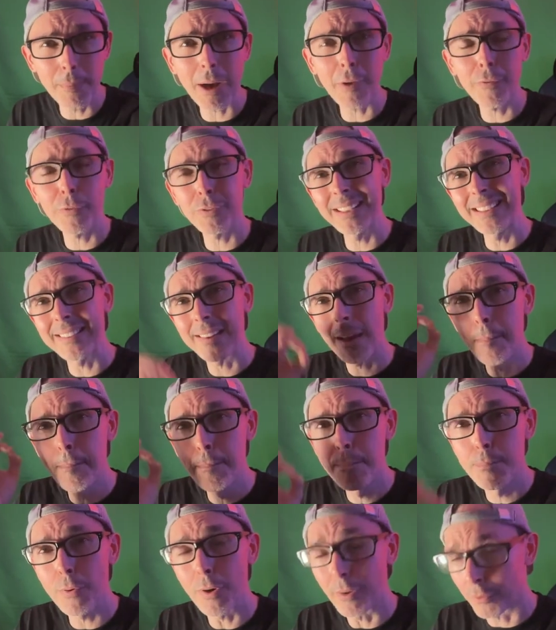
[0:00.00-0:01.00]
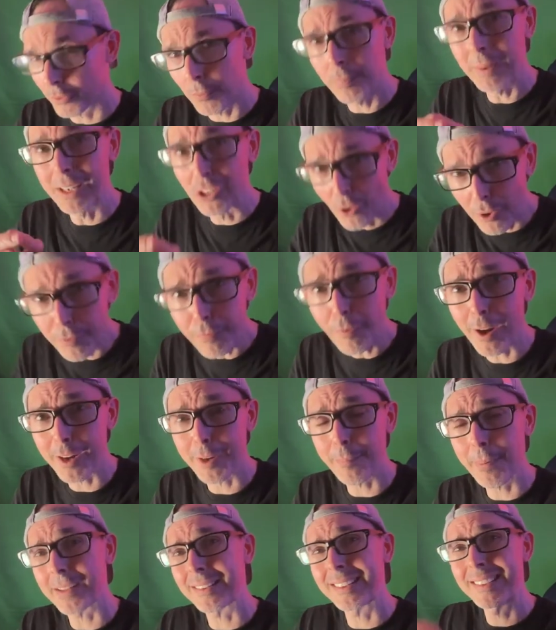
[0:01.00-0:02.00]
bell for these, to be notified
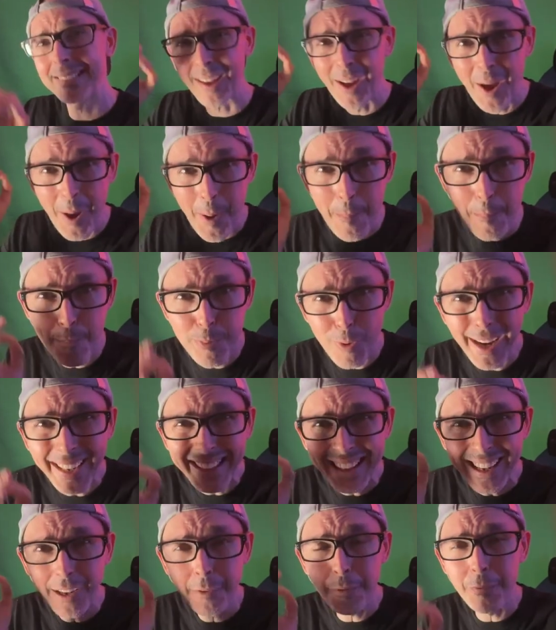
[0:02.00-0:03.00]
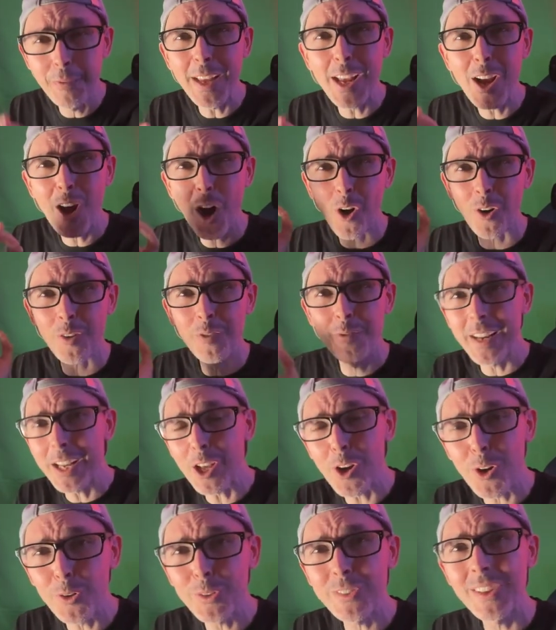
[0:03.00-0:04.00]
about these breaking VR
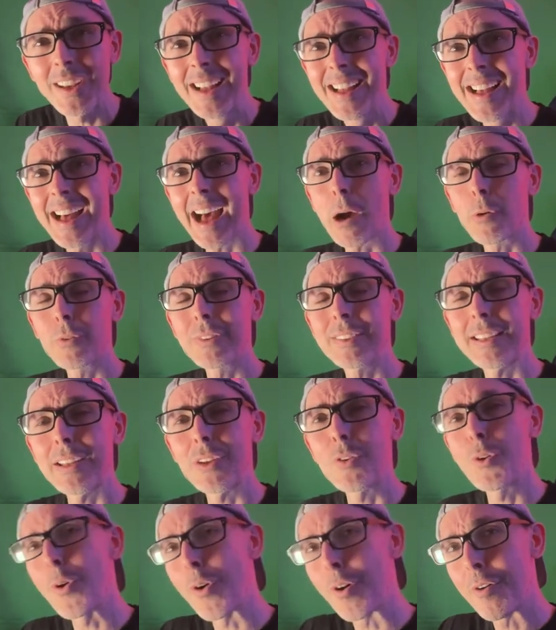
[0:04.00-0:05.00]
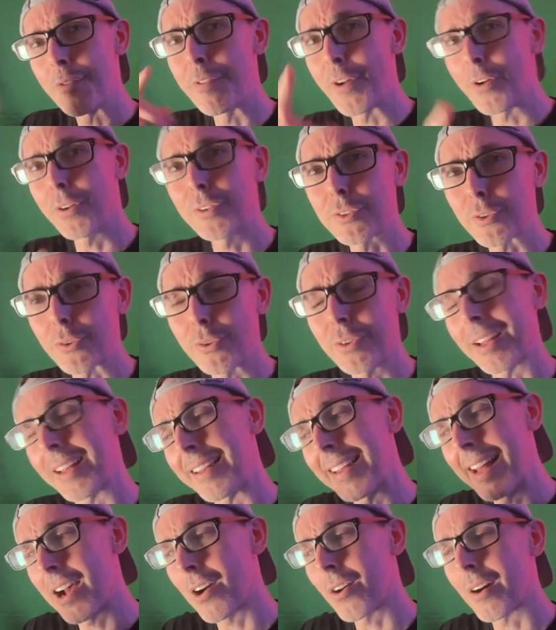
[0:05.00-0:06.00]
videos. I will see you very soon.
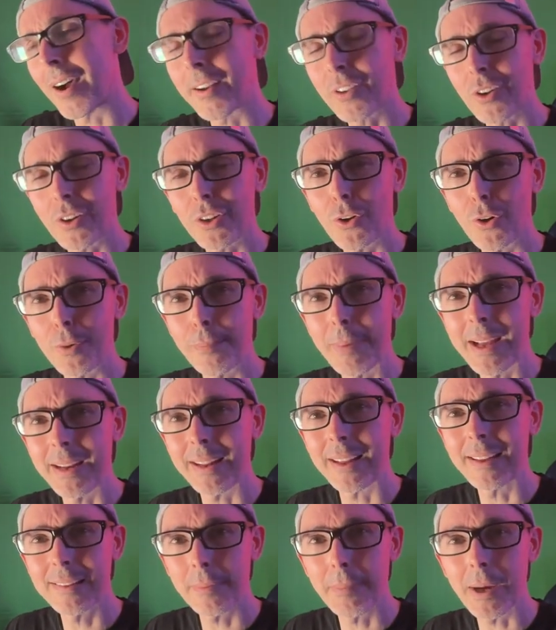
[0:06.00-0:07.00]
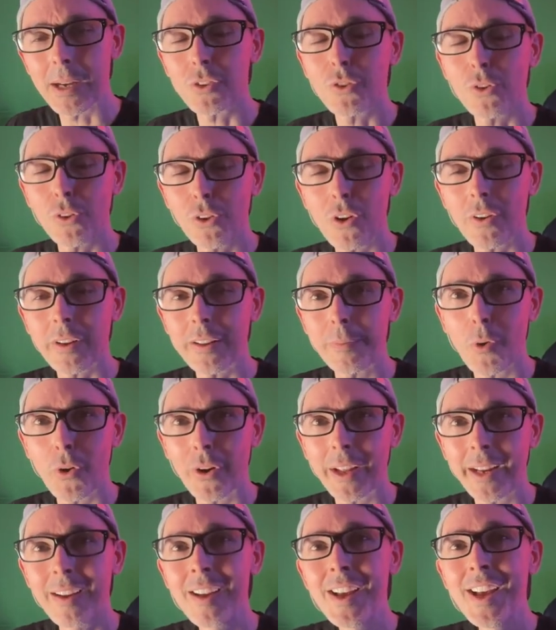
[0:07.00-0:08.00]
Now I gotta go to bed. It's about 2 o'clock in the
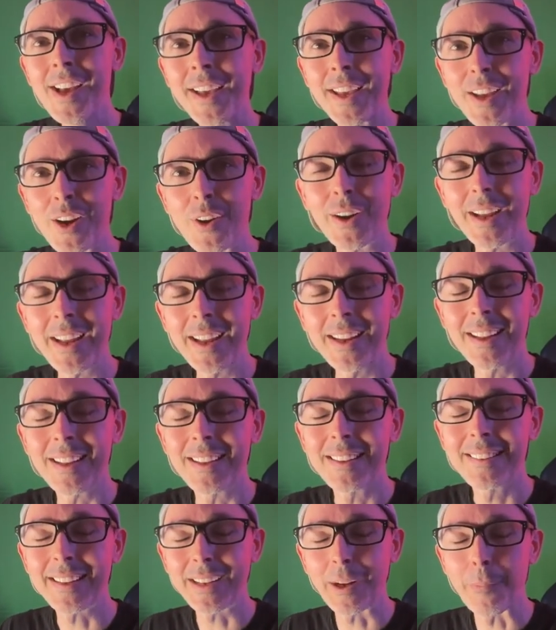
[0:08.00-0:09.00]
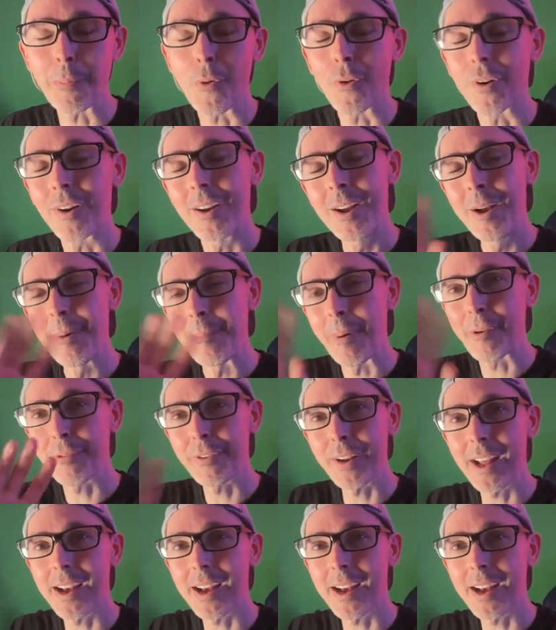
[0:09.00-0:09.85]
morning here in Singapore. Bye for